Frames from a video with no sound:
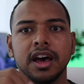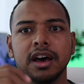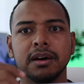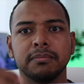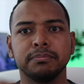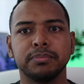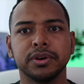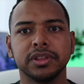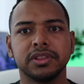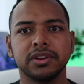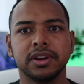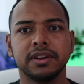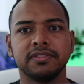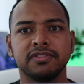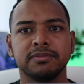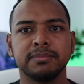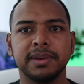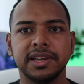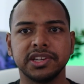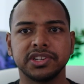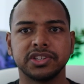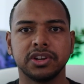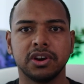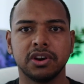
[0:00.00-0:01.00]
put their
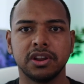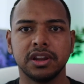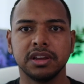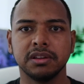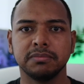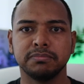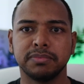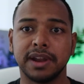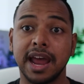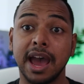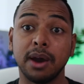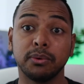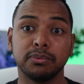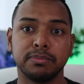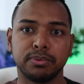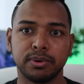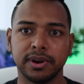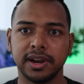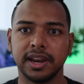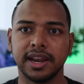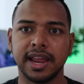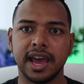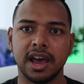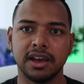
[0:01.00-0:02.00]
information on it, but I would
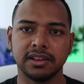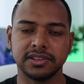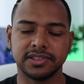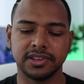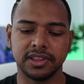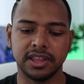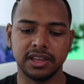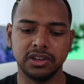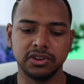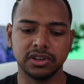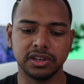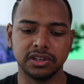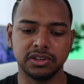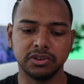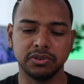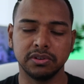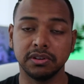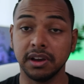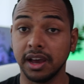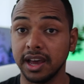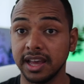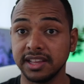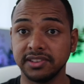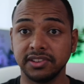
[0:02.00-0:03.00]
print it out so that you could
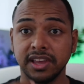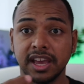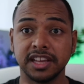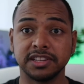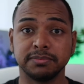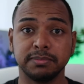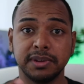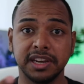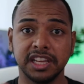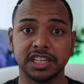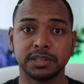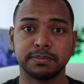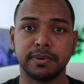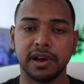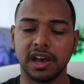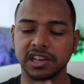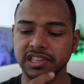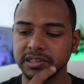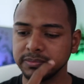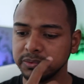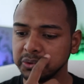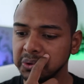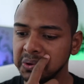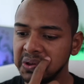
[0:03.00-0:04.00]
do as many as
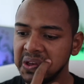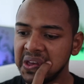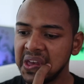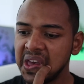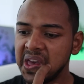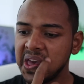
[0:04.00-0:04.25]
possible.